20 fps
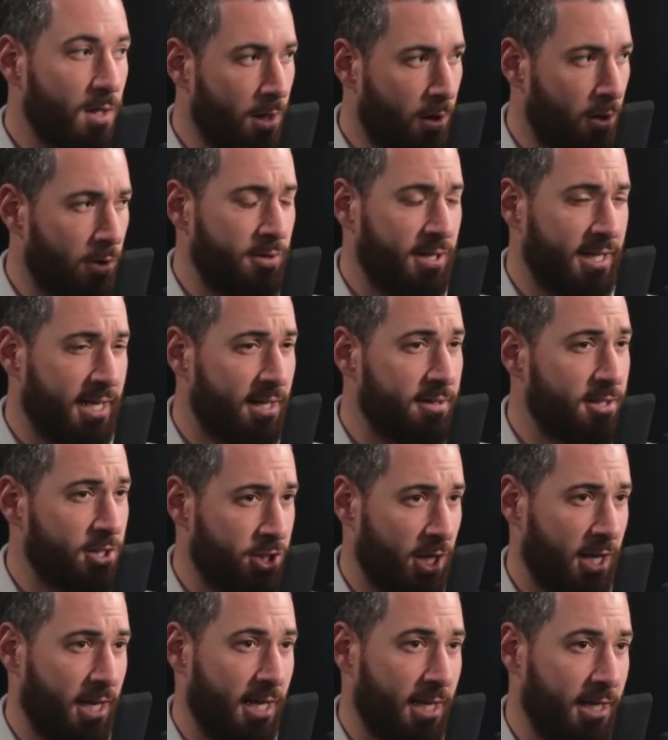I already got the
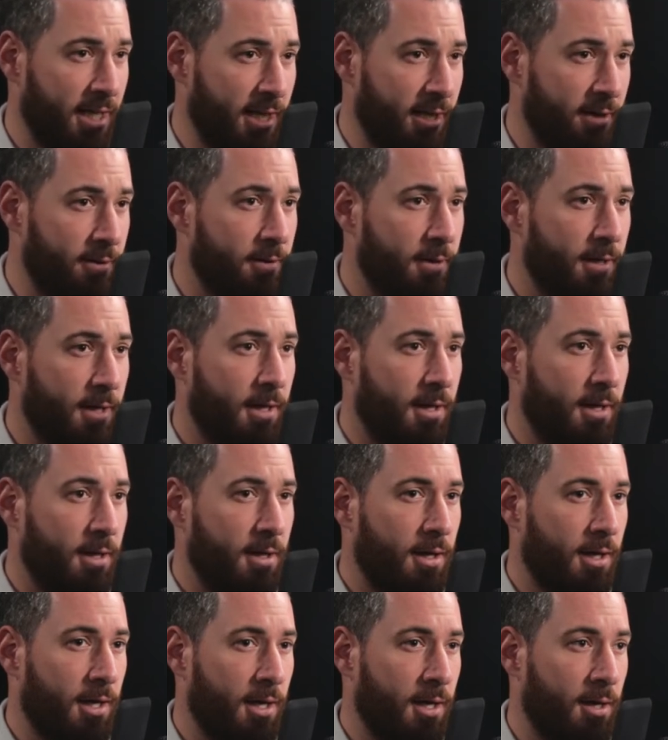shot I need.
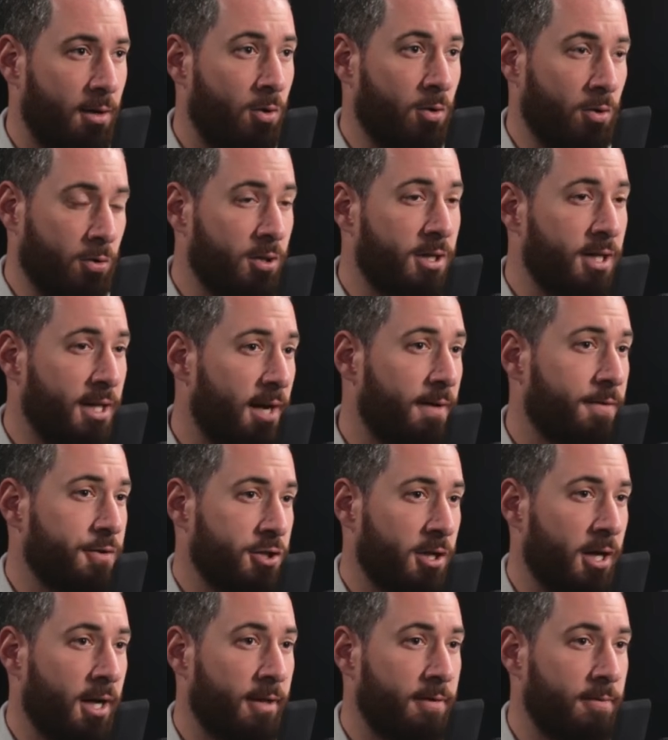Uh, or good enough
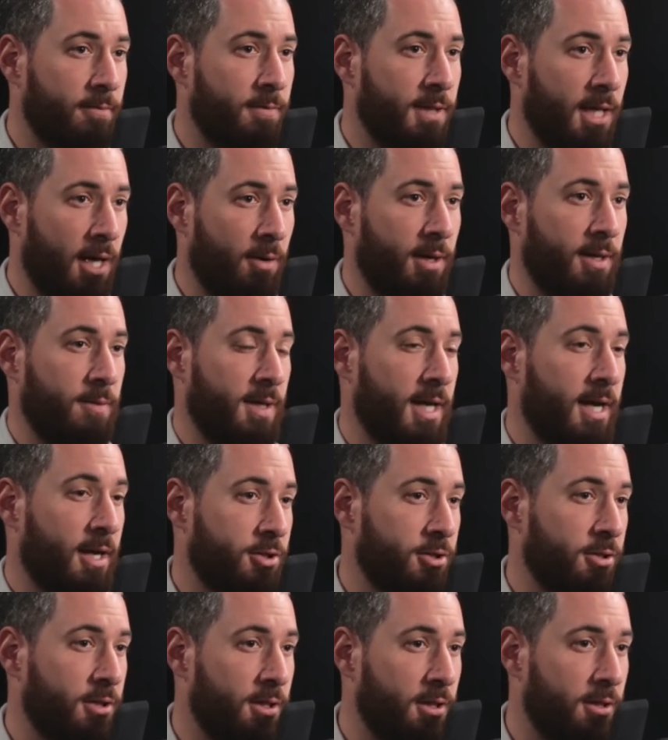shot. Now let me
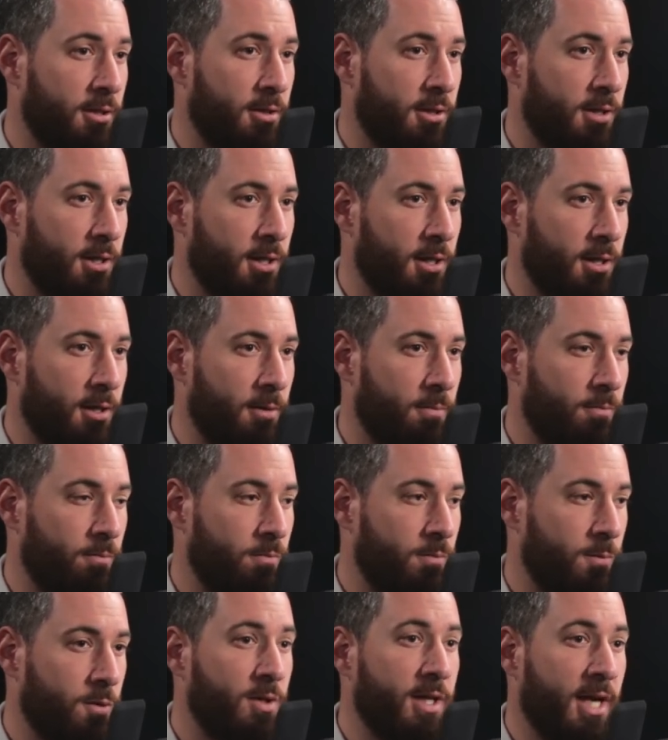actually uh,
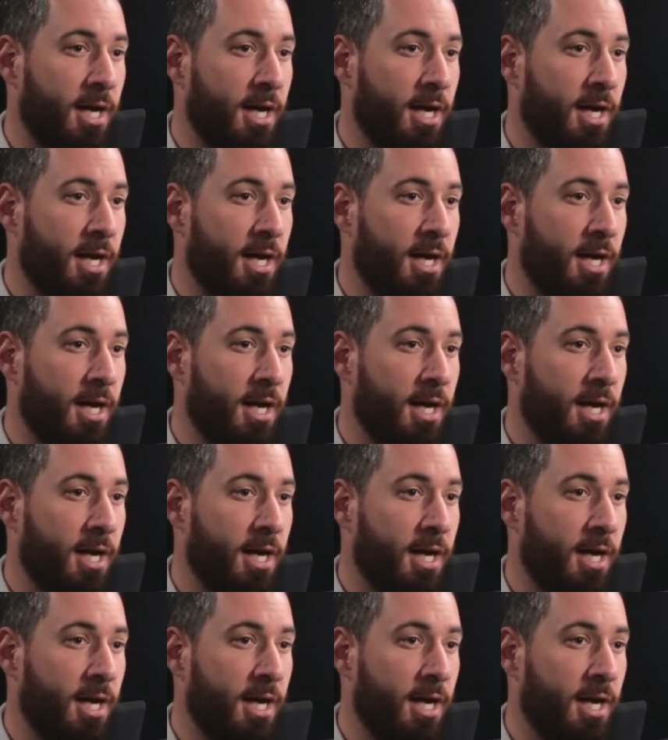do